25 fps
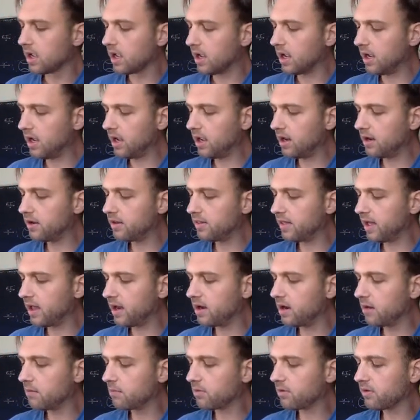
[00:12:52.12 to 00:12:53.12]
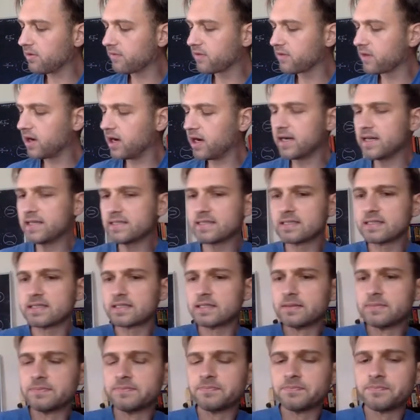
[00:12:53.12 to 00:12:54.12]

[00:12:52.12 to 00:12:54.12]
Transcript: And that number of cuts,